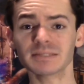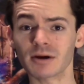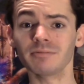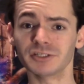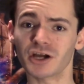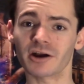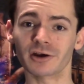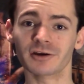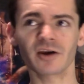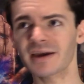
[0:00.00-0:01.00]
probably
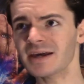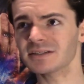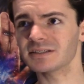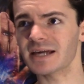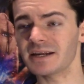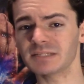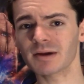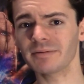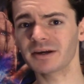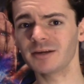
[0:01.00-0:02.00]
Shocker. Our guess is that he's
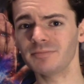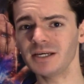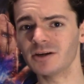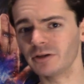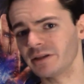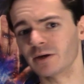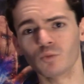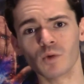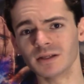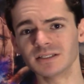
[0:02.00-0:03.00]
probably gonna be in only like
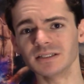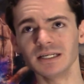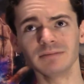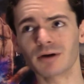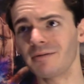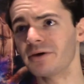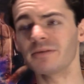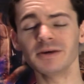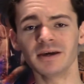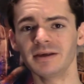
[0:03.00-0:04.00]
one scene, probably at the
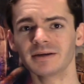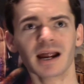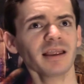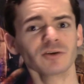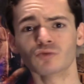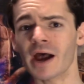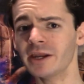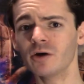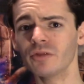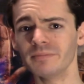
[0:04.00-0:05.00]
beginning, kind of like
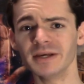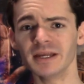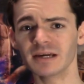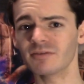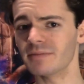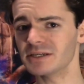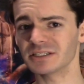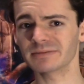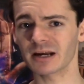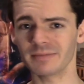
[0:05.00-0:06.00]
Rhino in the beginning of Amazing
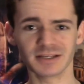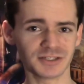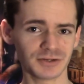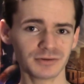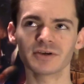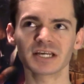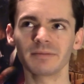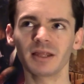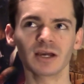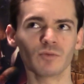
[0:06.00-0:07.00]
Spider-Man 2, where he's gonna
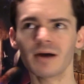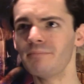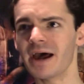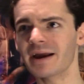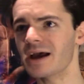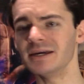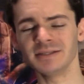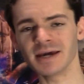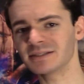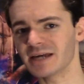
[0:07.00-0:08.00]
be like one bad guy he
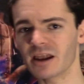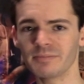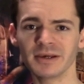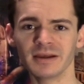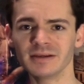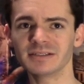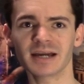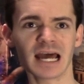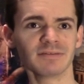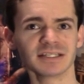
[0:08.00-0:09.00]
takes down at the beginning to
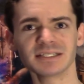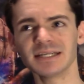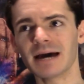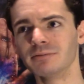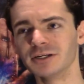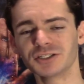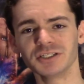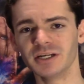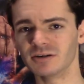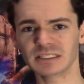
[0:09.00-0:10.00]
kind of establish,
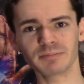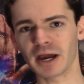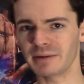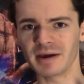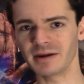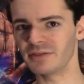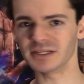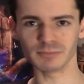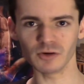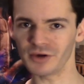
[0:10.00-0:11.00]
you know, Spider-Man in
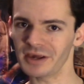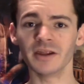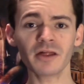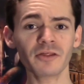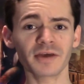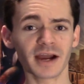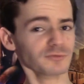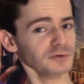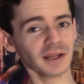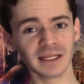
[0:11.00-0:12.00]
this movie. Another thing I
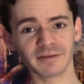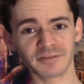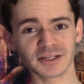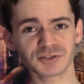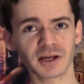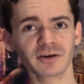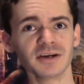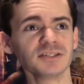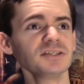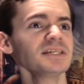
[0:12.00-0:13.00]
really loved in this trailer
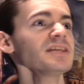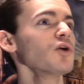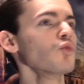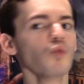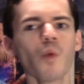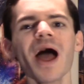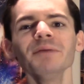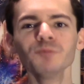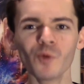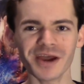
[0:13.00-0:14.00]
is you see the
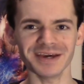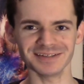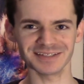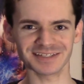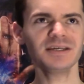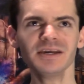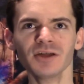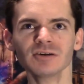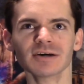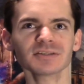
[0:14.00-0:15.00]
web wings. Seeing
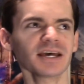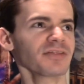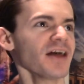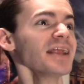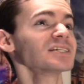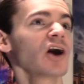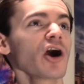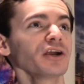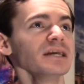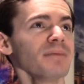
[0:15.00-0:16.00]
those, I was like, that is
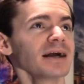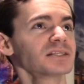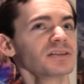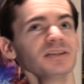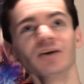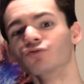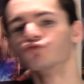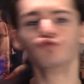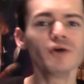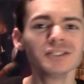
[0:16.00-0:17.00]
harkening back to the
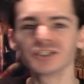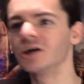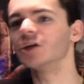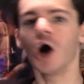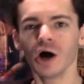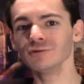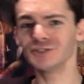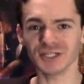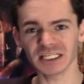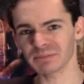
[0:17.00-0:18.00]
original
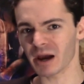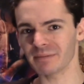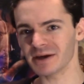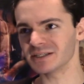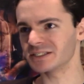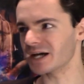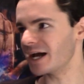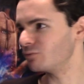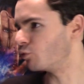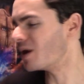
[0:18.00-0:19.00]
OG Spider-Man
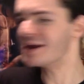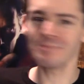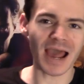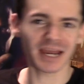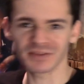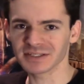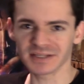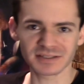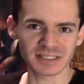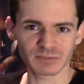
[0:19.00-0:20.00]
design way back in the
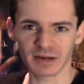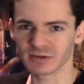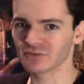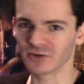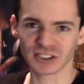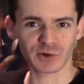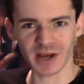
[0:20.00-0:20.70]
60s when he was first